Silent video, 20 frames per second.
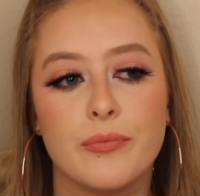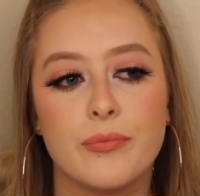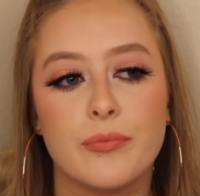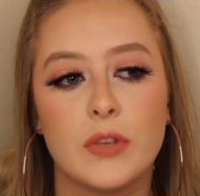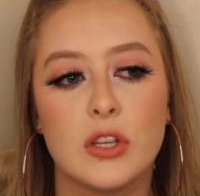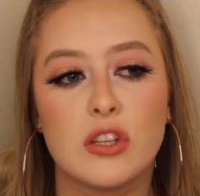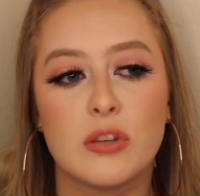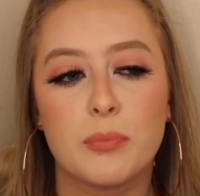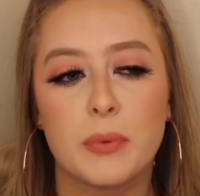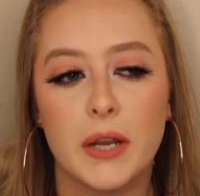
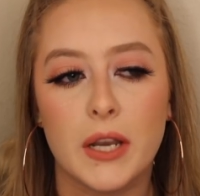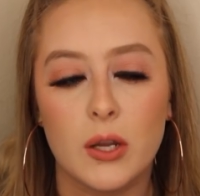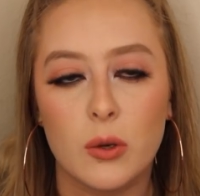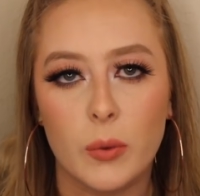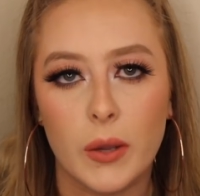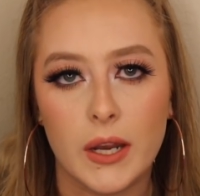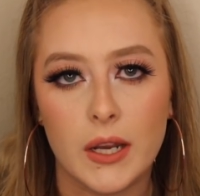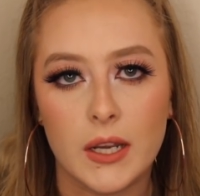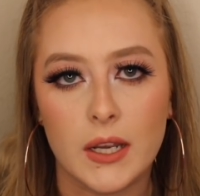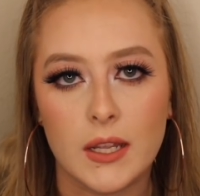to spread
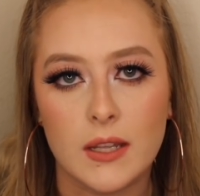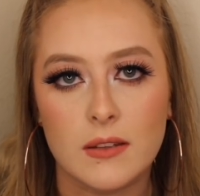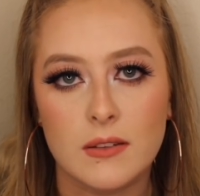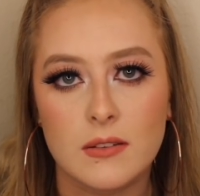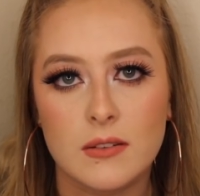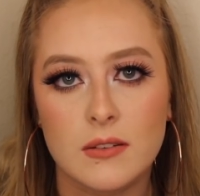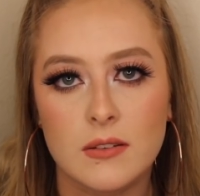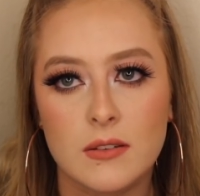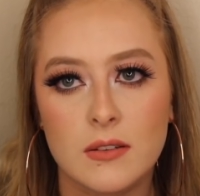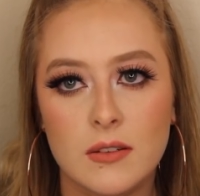
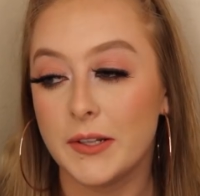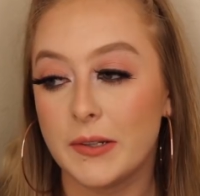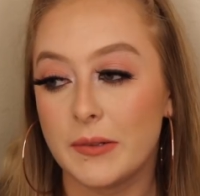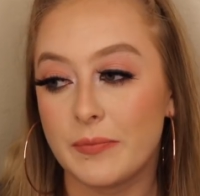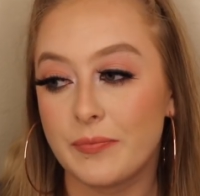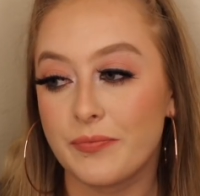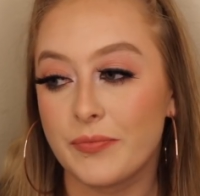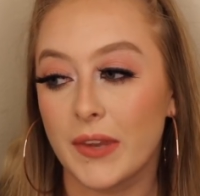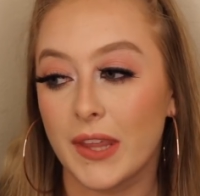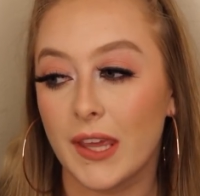awareness.
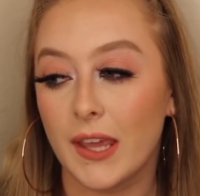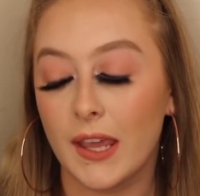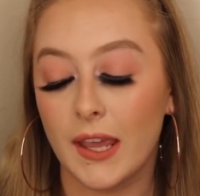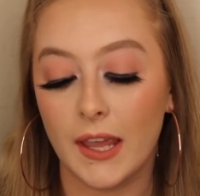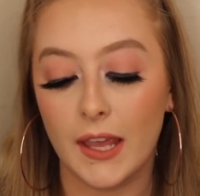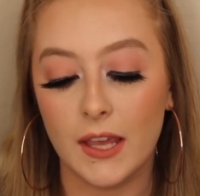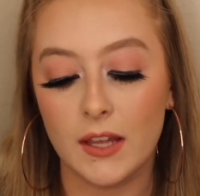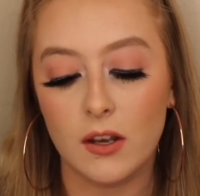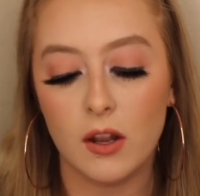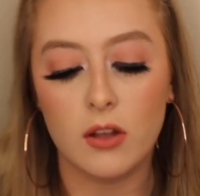
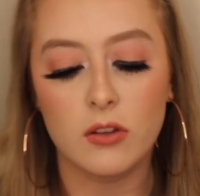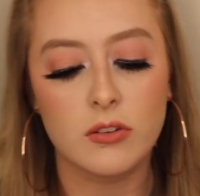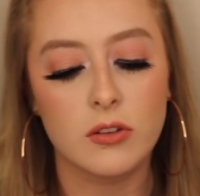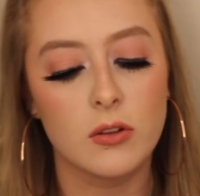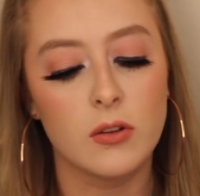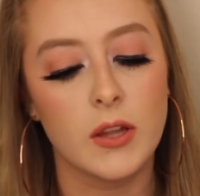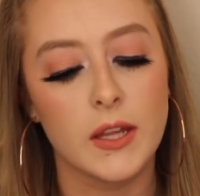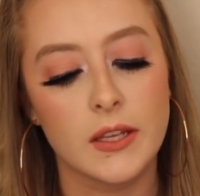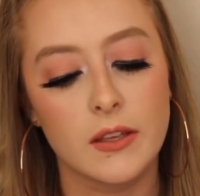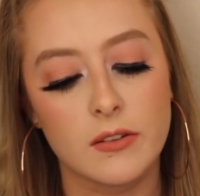And
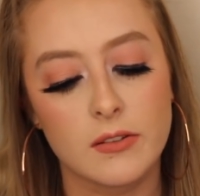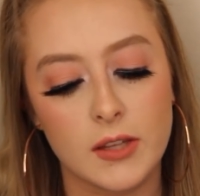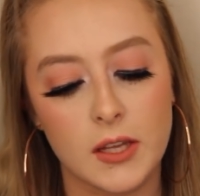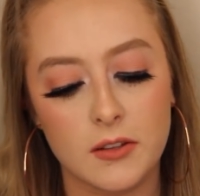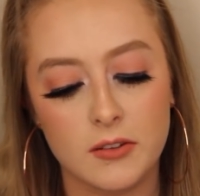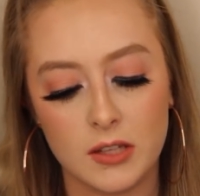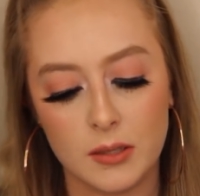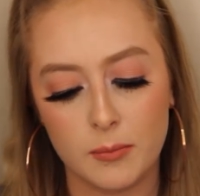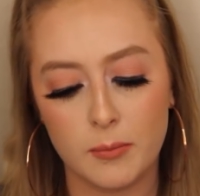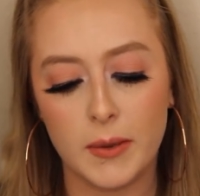also, like,
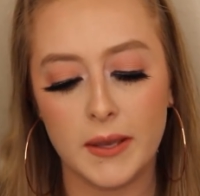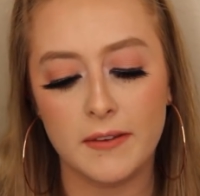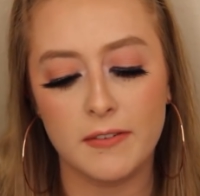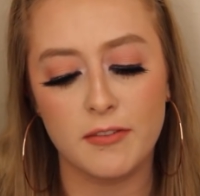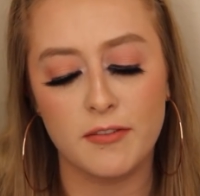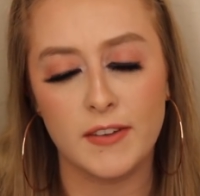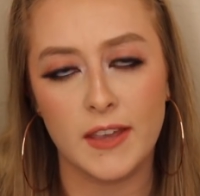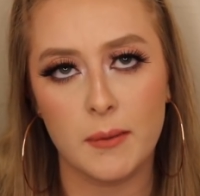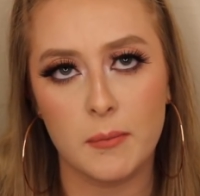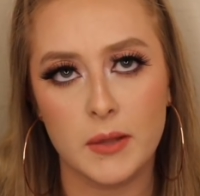because some of my
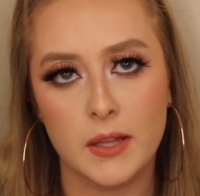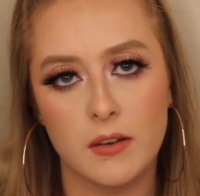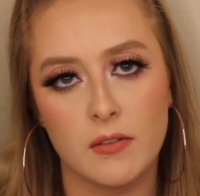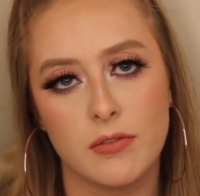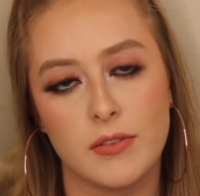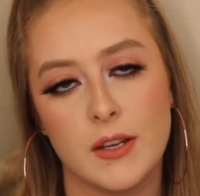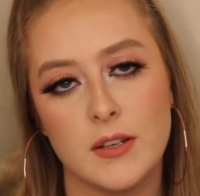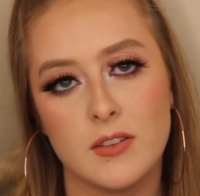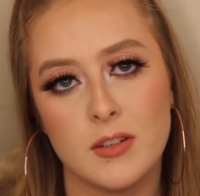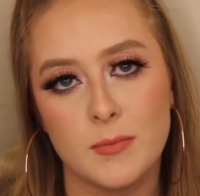family and
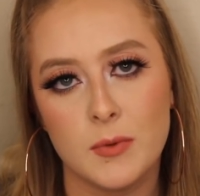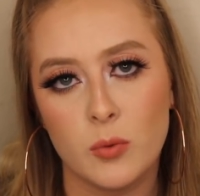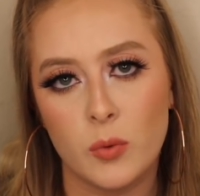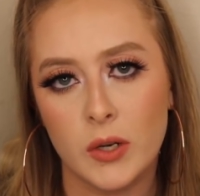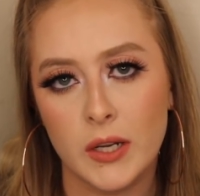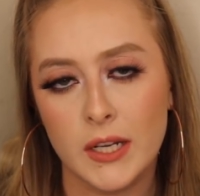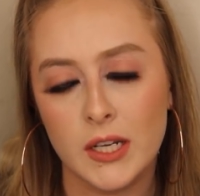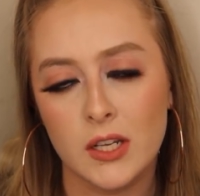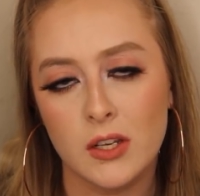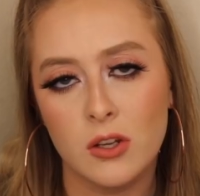friends have been
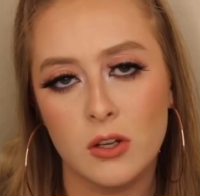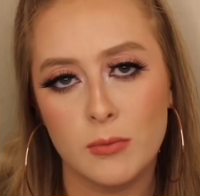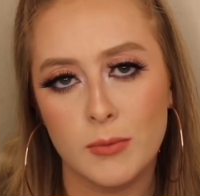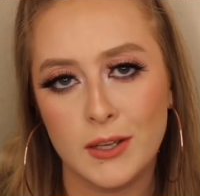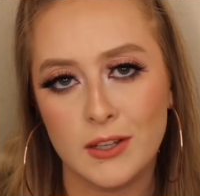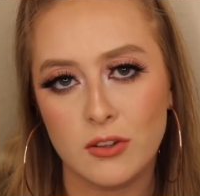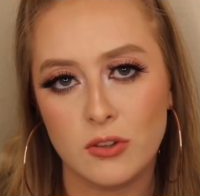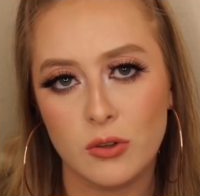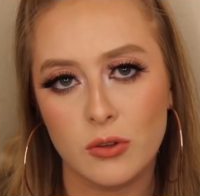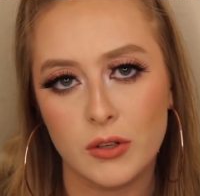wanting to know
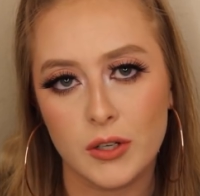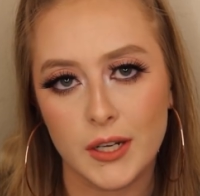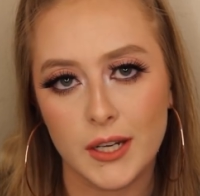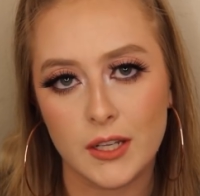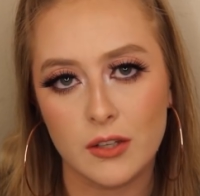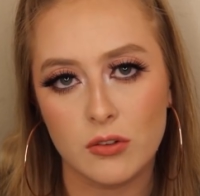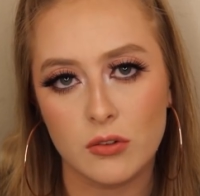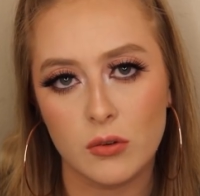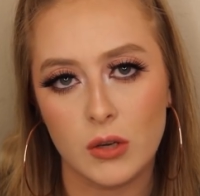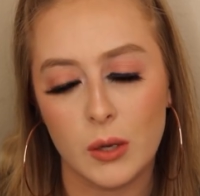my
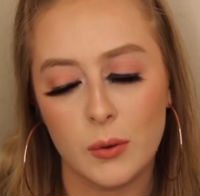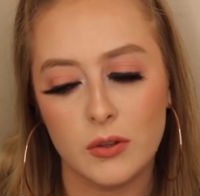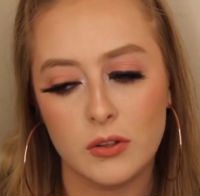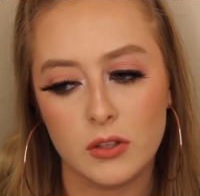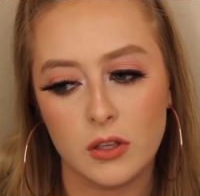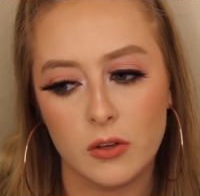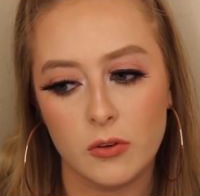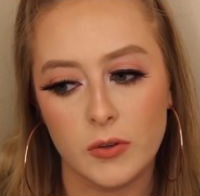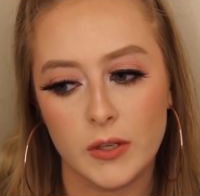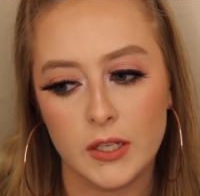story, so I
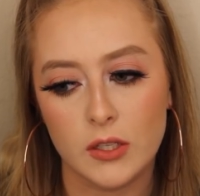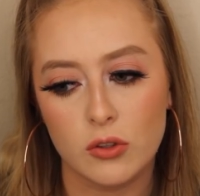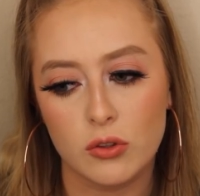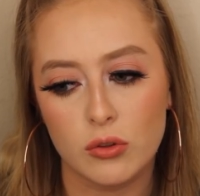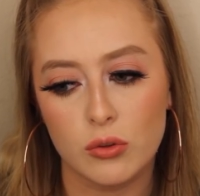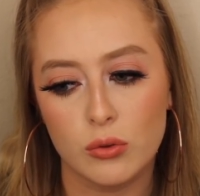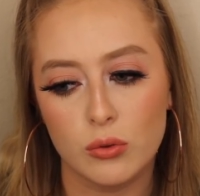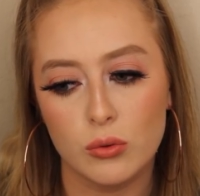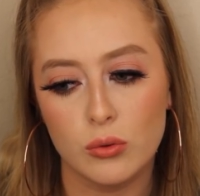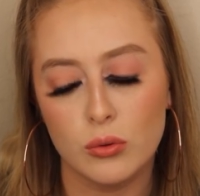was going
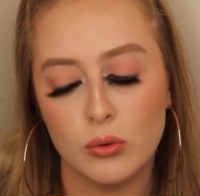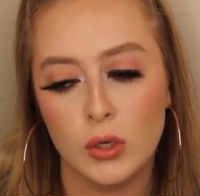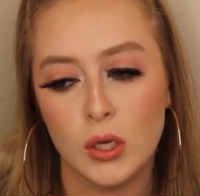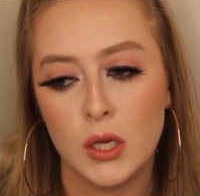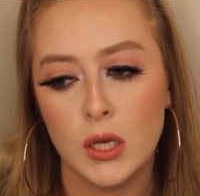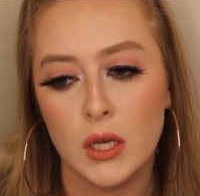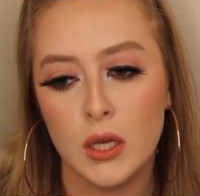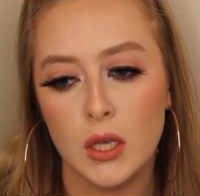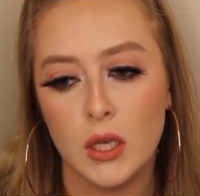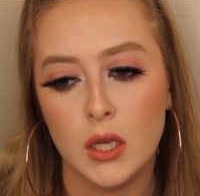to
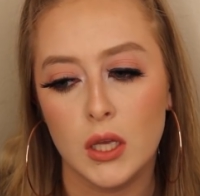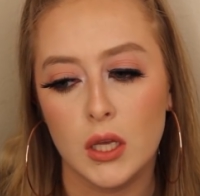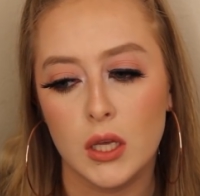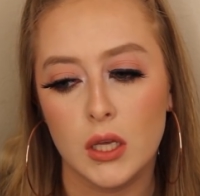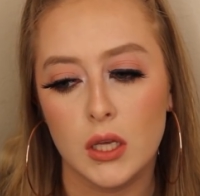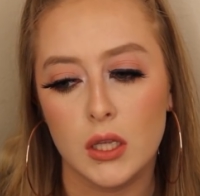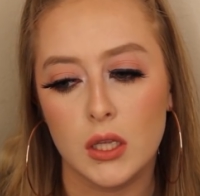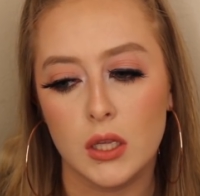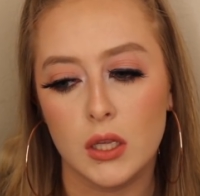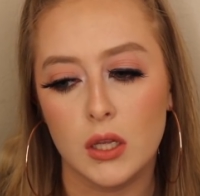
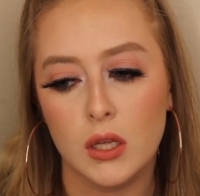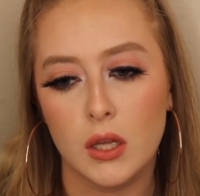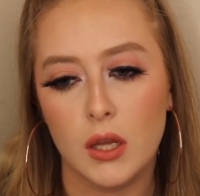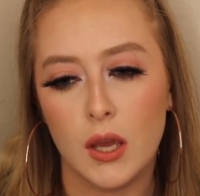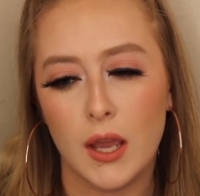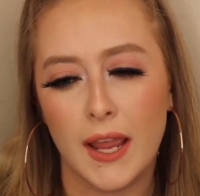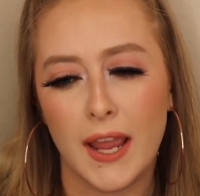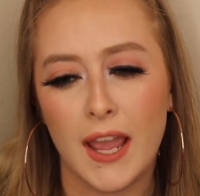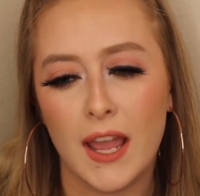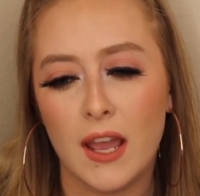
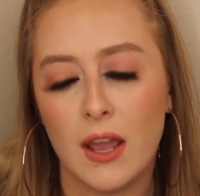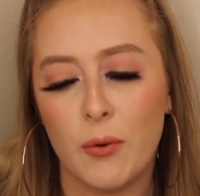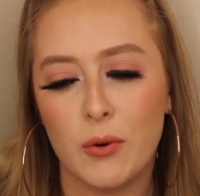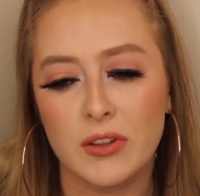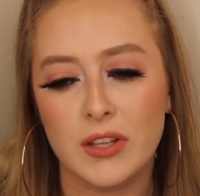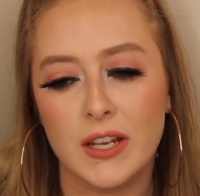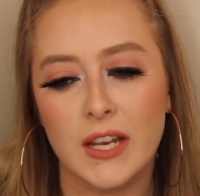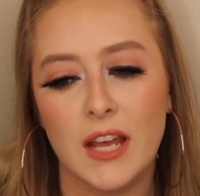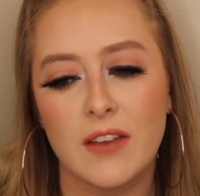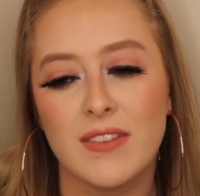
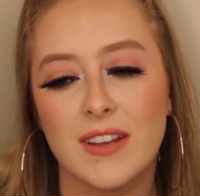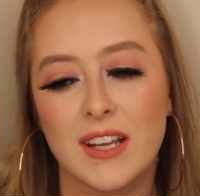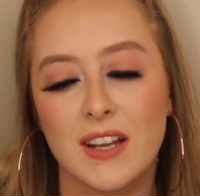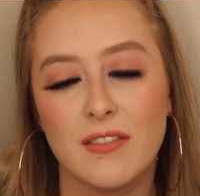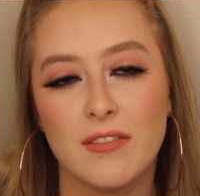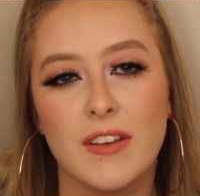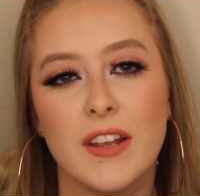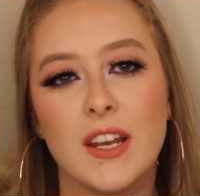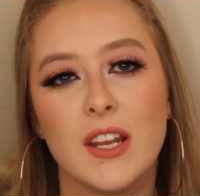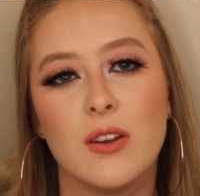have like
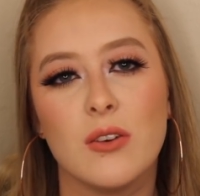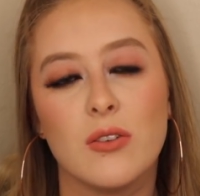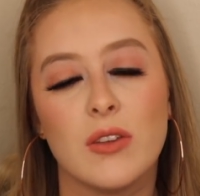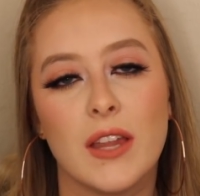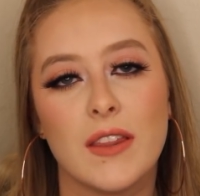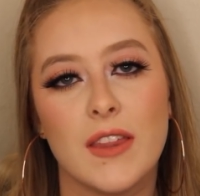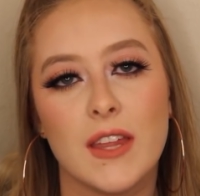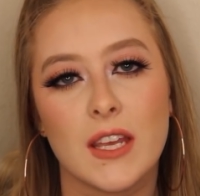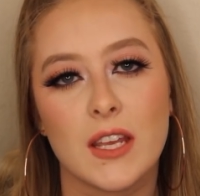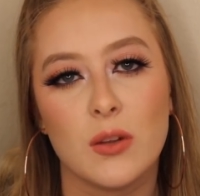a video
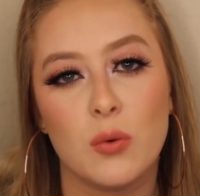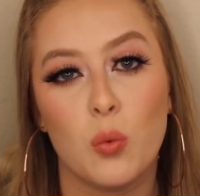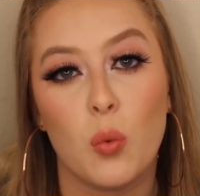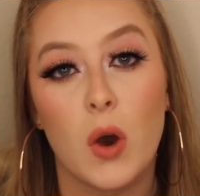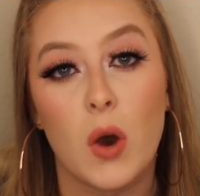that they could